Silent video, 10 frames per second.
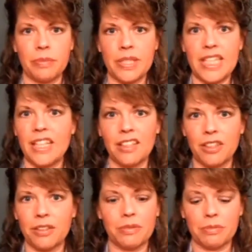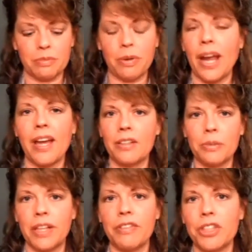particular brand or
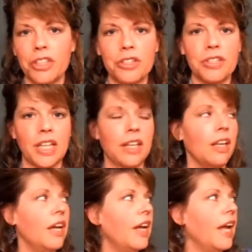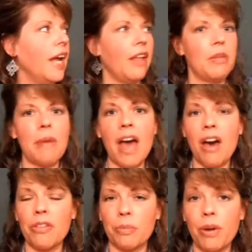whatever you're using, in the
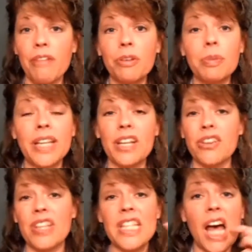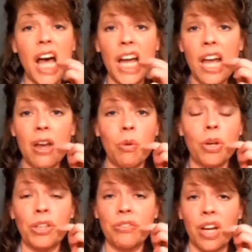mouth, preferably under the tongue,
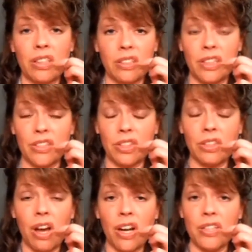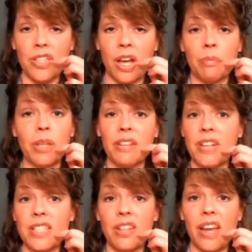where there's a large blood
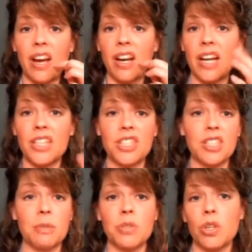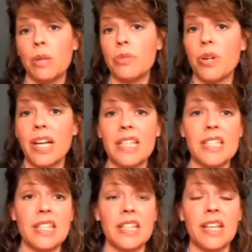vessel there, and it just absorbs right
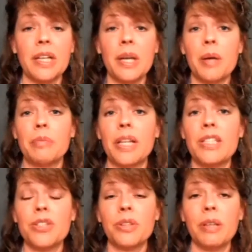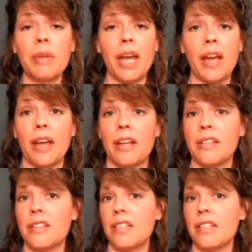into the bloodstream, and